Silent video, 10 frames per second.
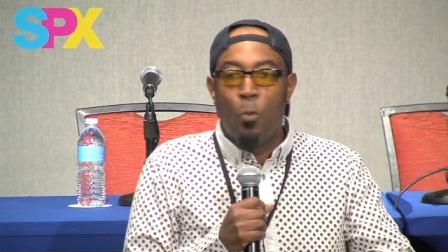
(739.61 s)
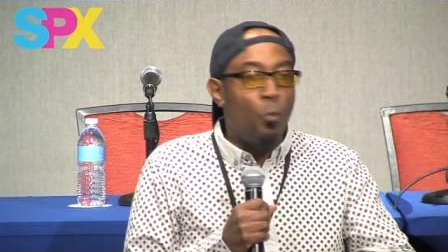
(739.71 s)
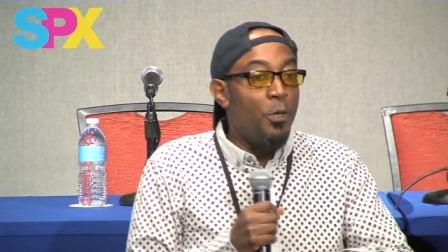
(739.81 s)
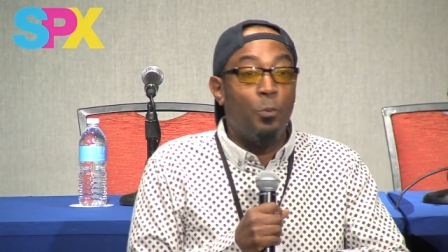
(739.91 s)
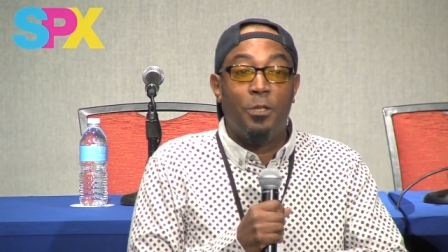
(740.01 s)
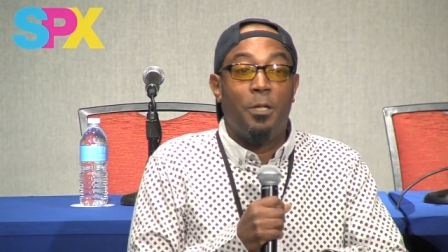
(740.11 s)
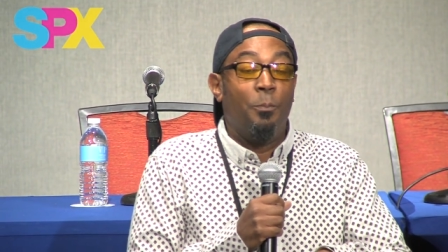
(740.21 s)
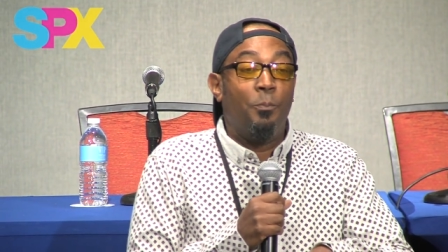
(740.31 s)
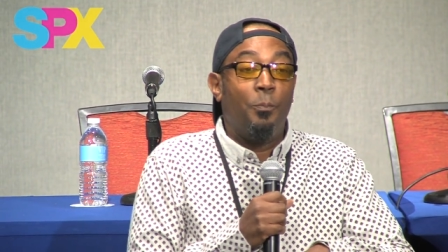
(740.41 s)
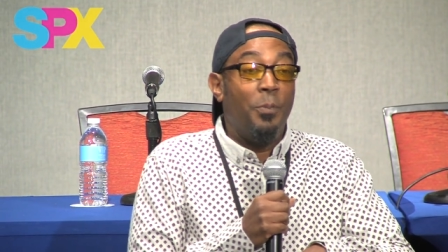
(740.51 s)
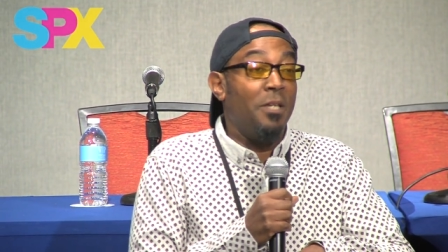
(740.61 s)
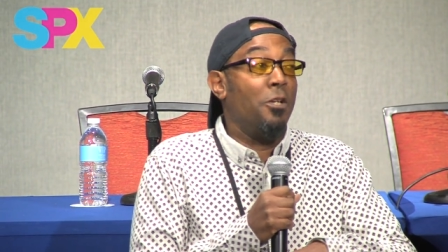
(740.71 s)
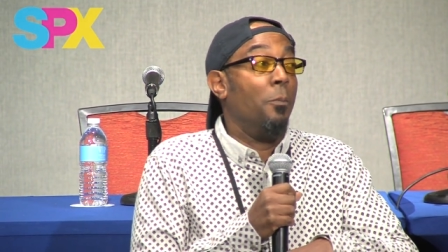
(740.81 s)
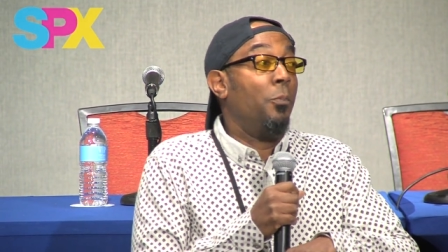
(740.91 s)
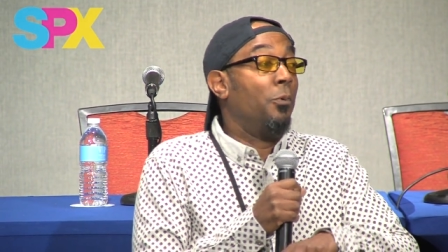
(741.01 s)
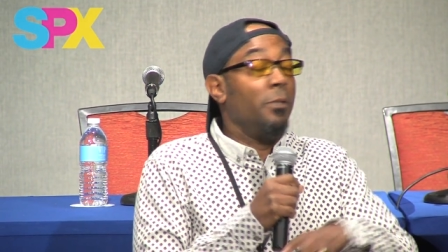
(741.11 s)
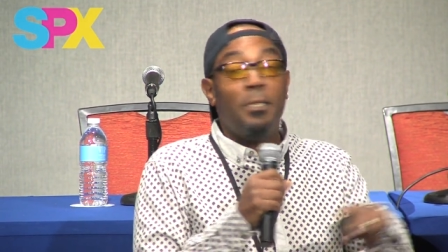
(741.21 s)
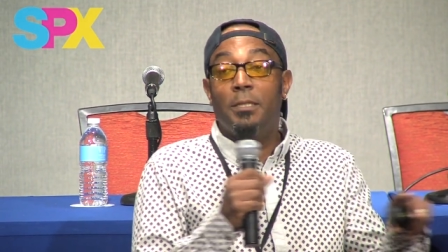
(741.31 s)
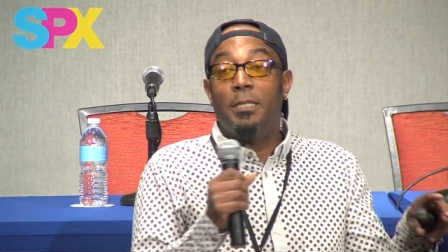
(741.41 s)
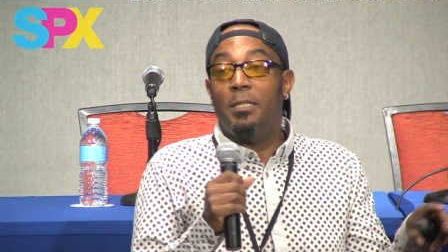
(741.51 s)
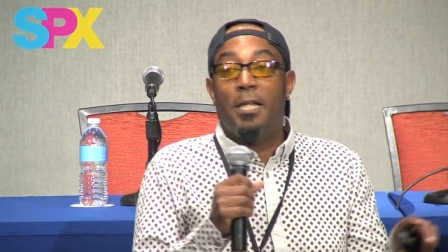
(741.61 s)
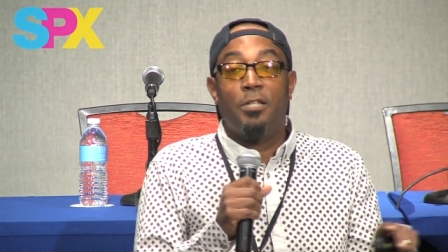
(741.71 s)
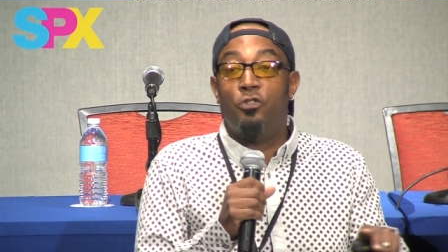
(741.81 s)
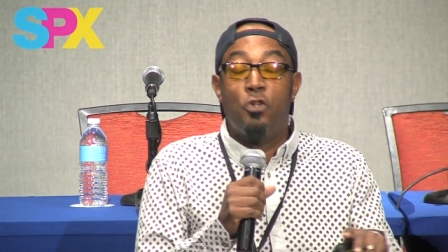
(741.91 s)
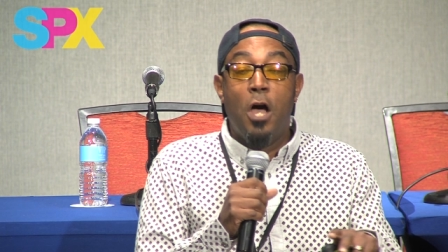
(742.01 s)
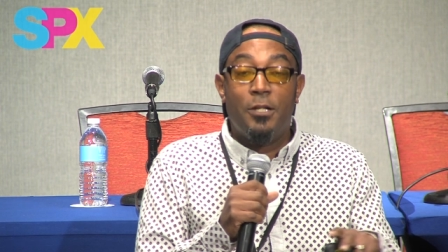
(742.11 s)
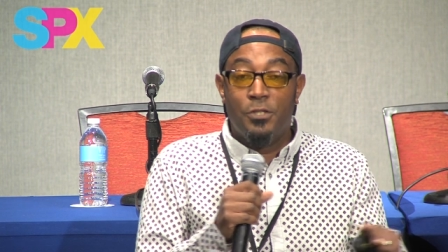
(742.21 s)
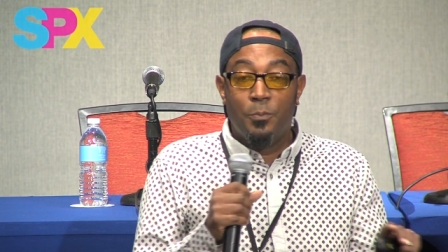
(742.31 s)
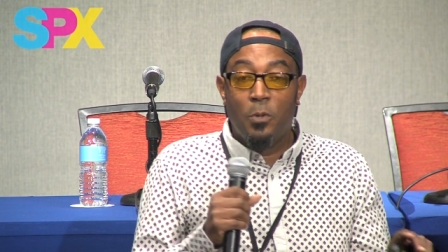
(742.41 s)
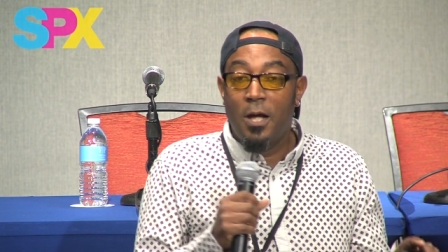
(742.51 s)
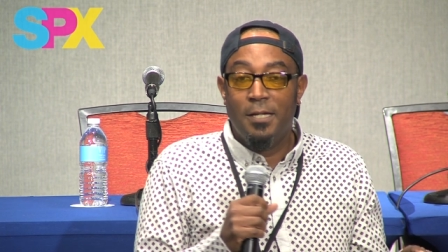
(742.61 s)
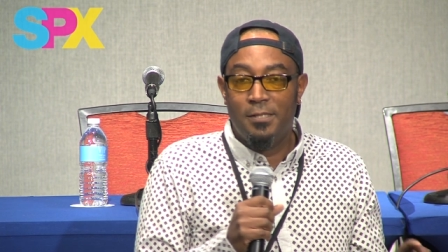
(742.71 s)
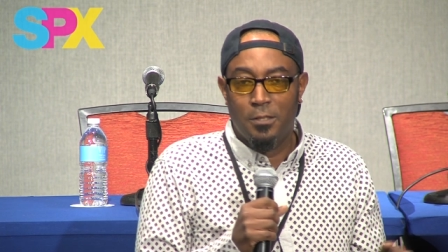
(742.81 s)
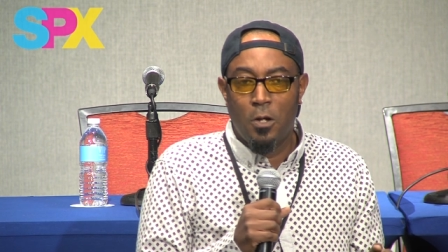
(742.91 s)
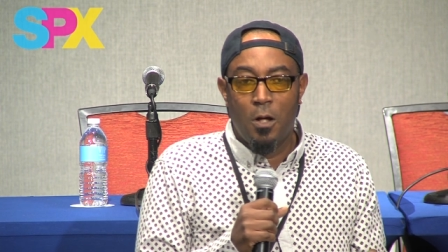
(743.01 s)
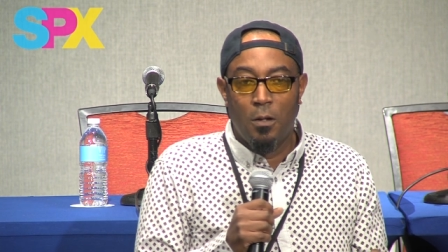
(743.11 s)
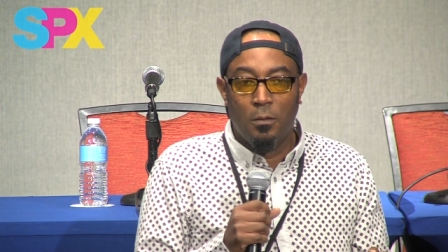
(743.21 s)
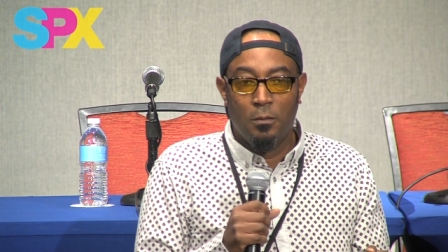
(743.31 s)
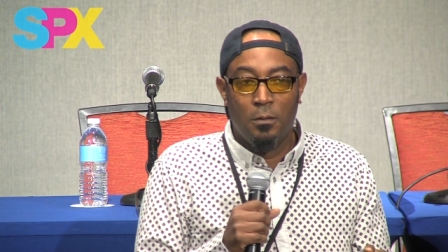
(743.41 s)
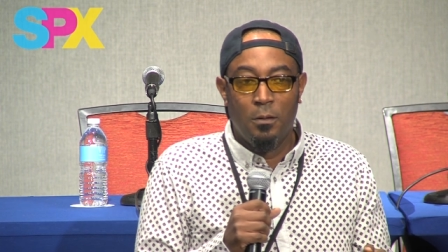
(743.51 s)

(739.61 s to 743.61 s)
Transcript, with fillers: we would be completely like not surprised at all.